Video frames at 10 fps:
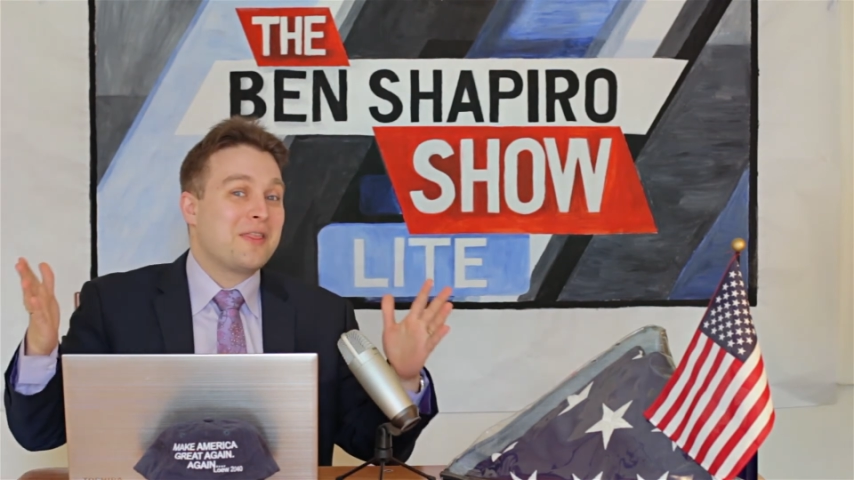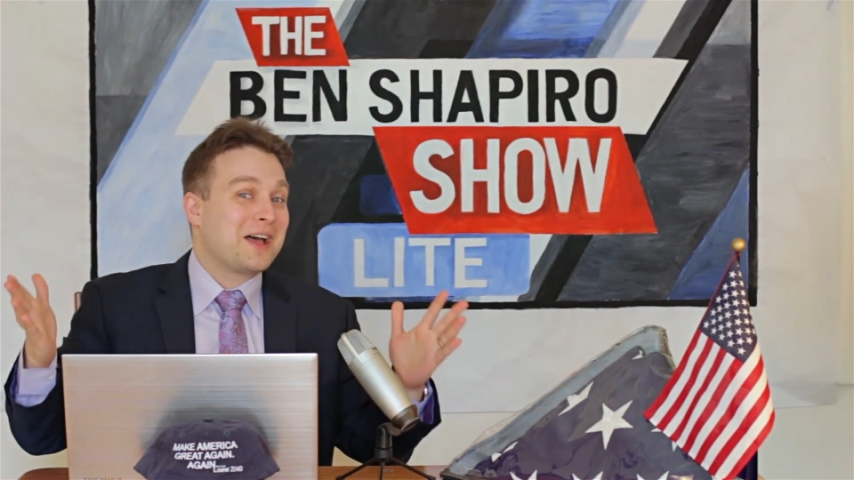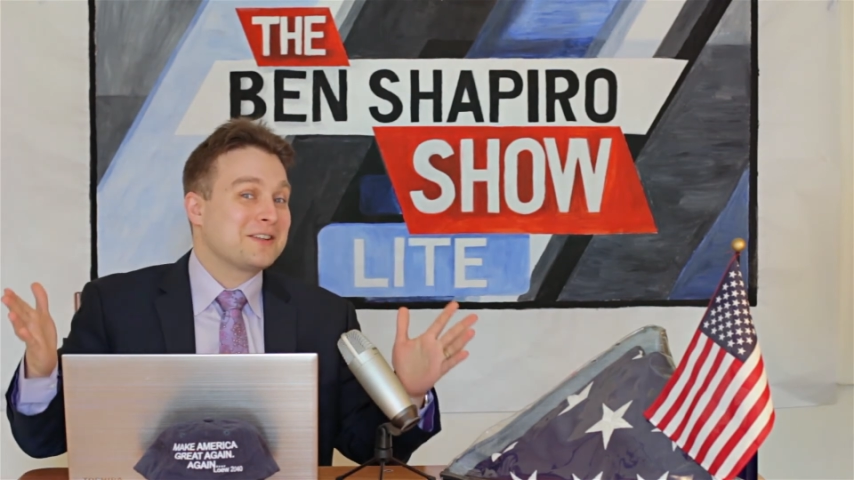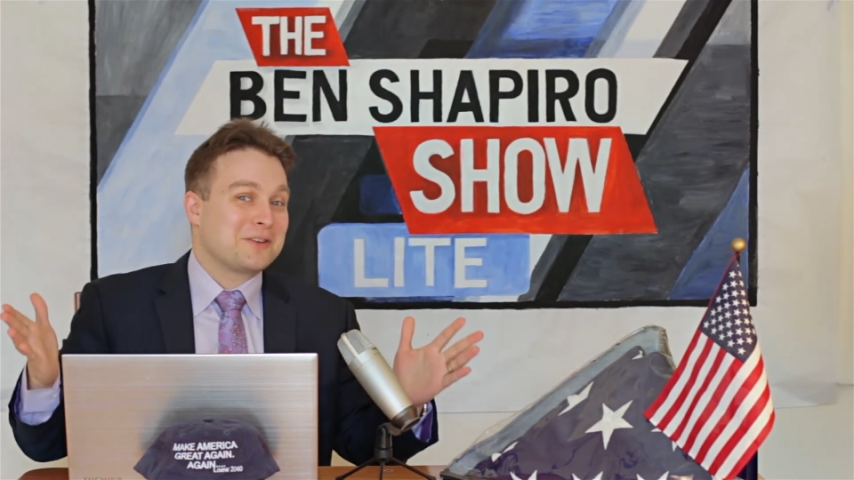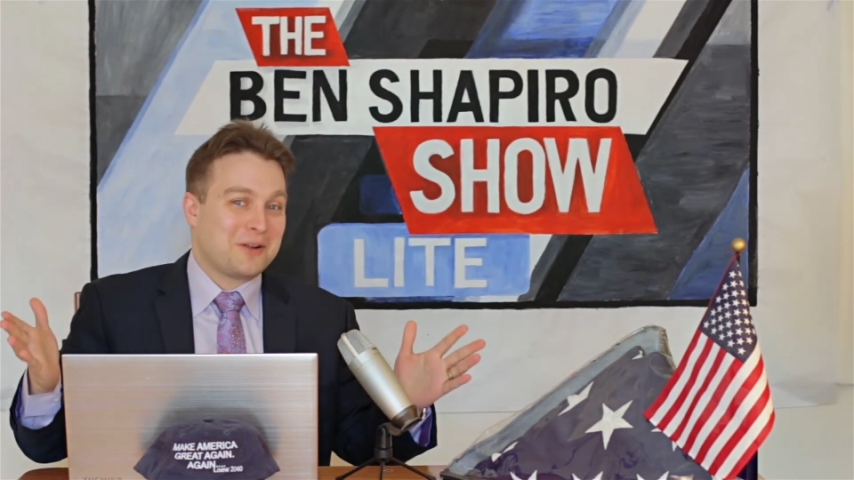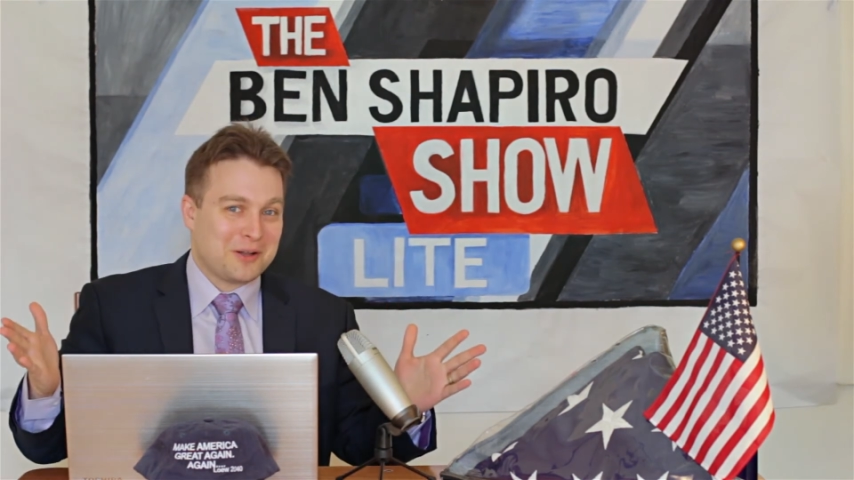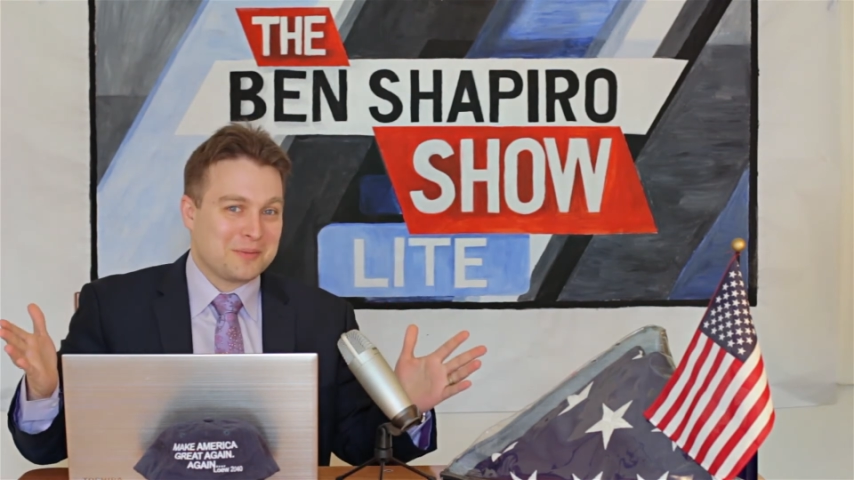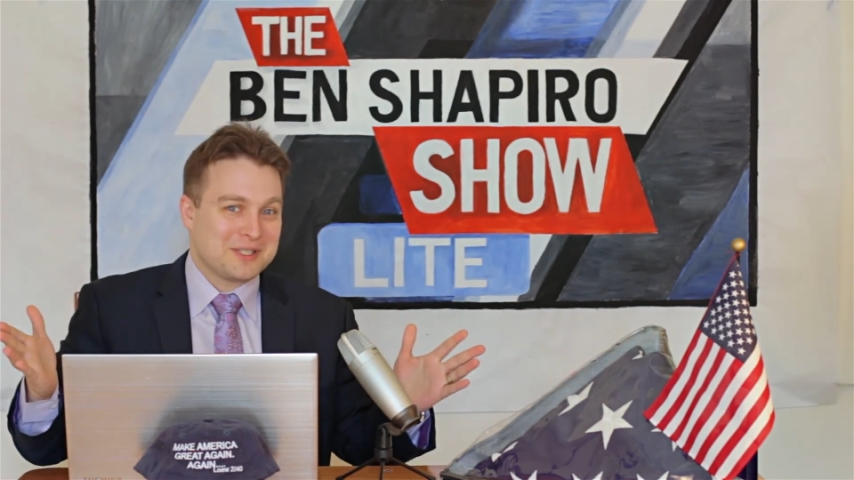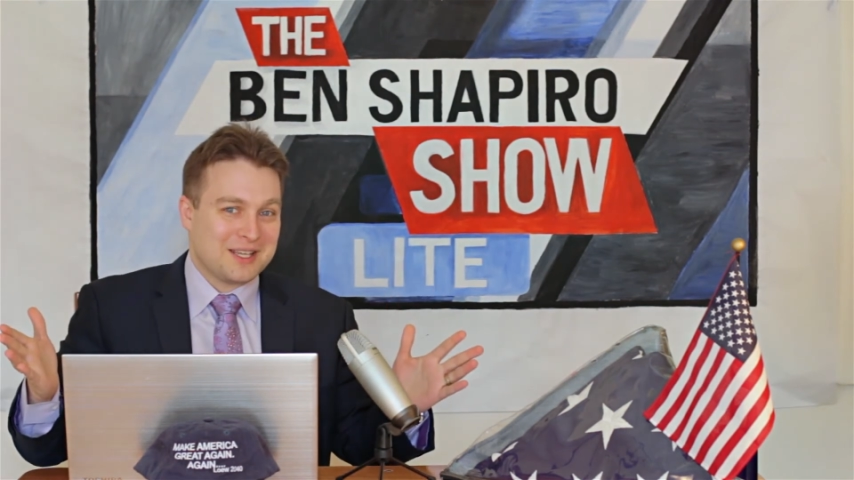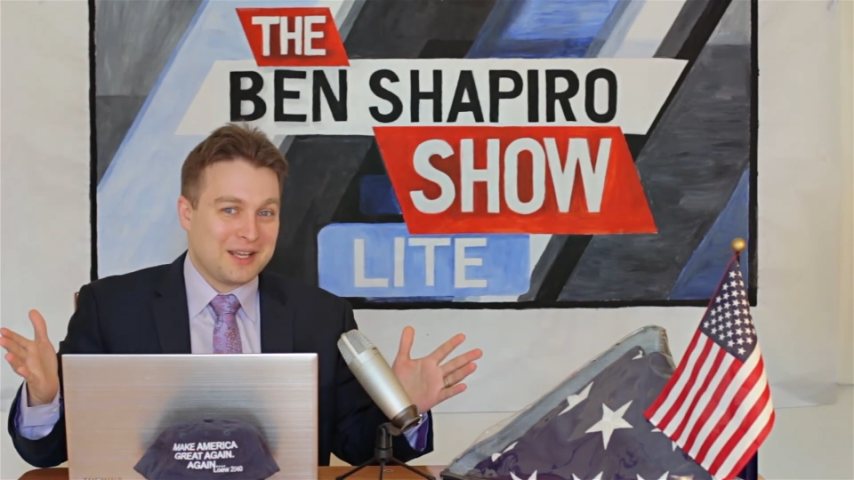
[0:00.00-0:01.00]
That's all
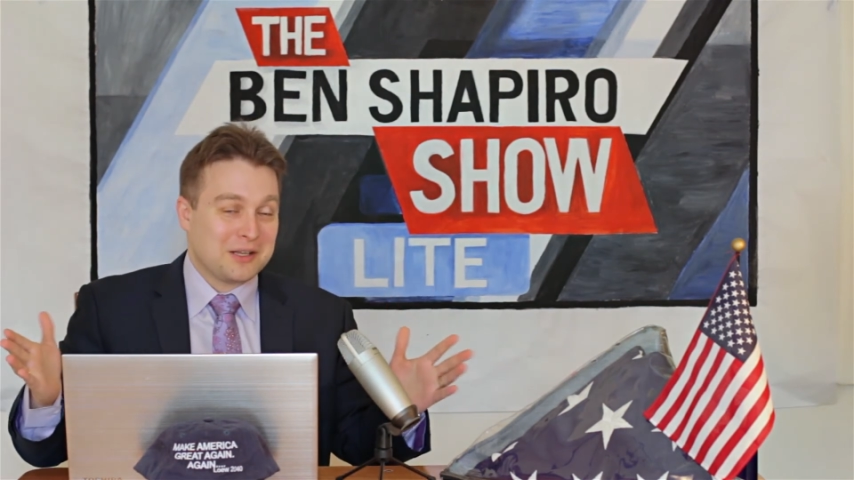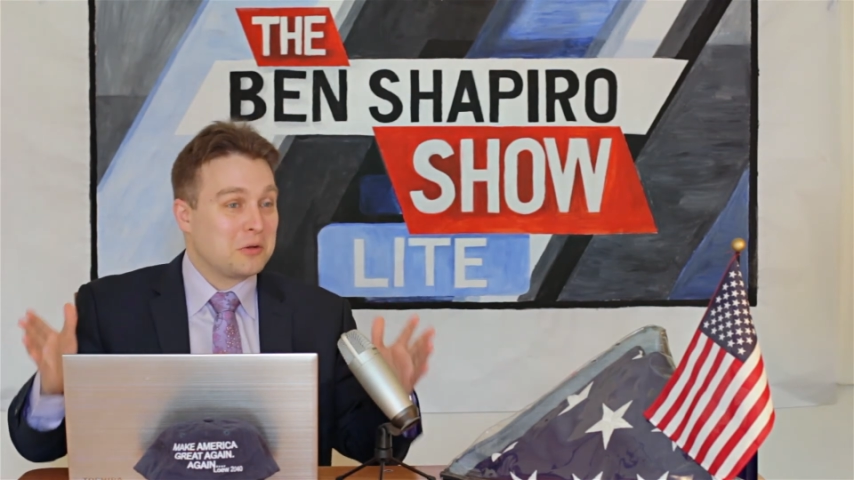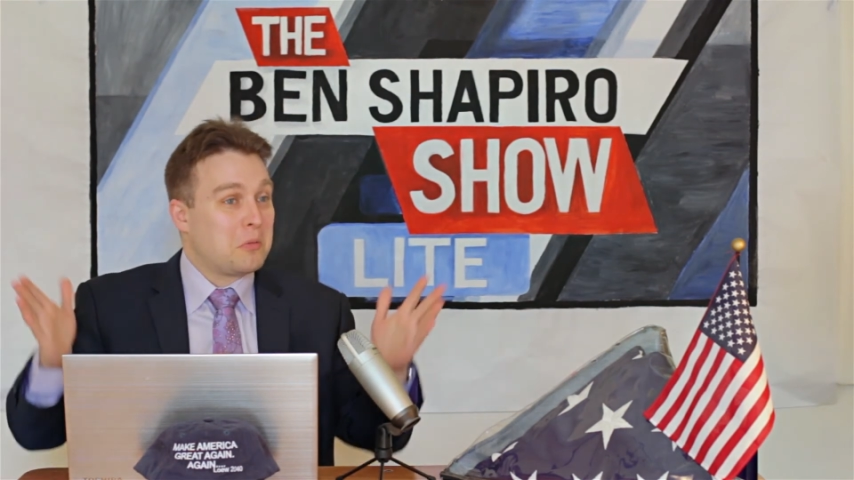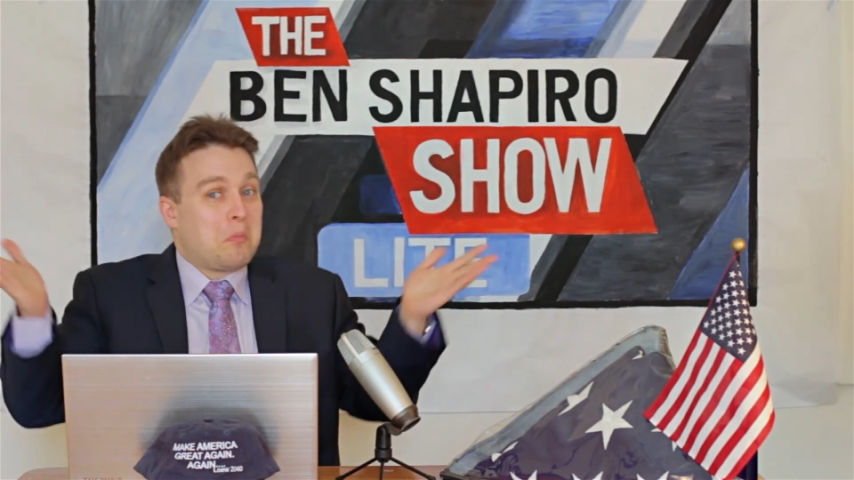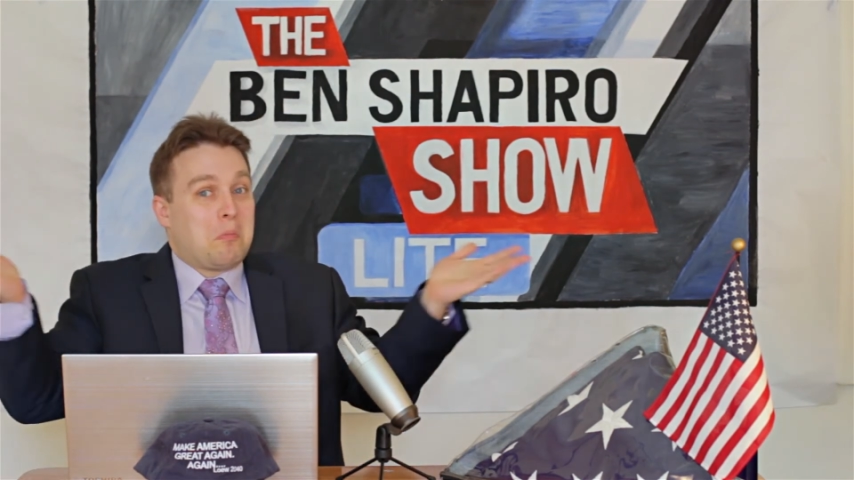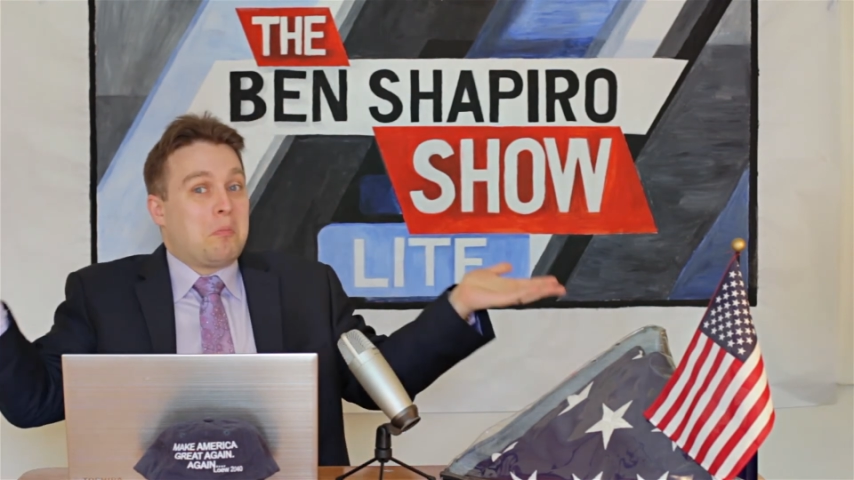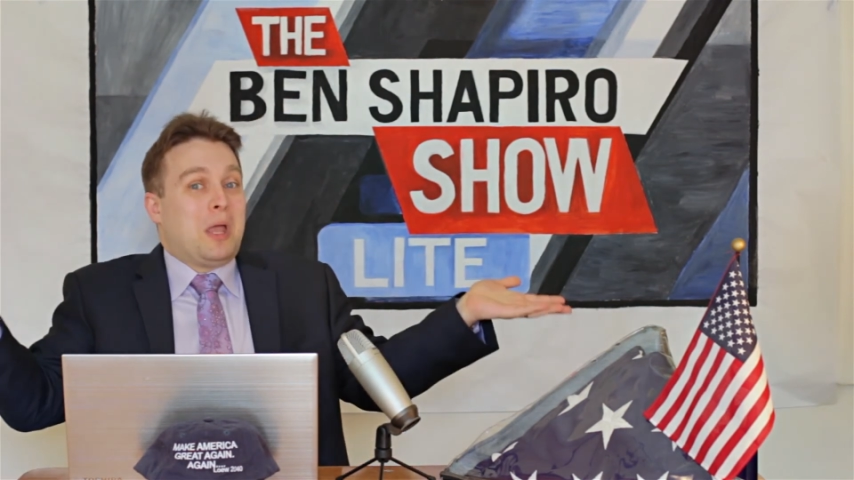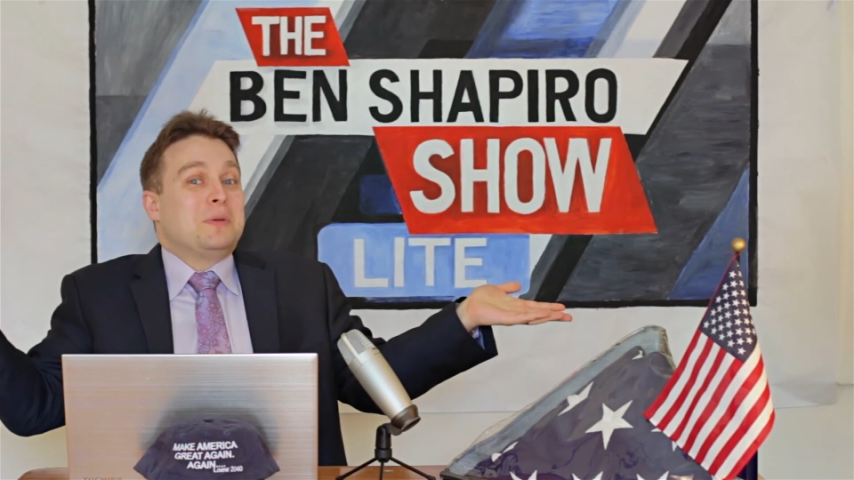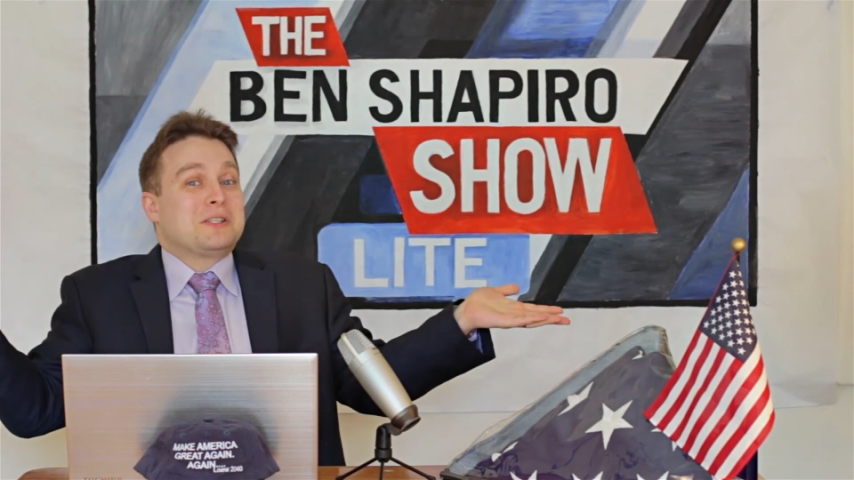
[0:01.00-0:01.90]
I'm saying. Maybe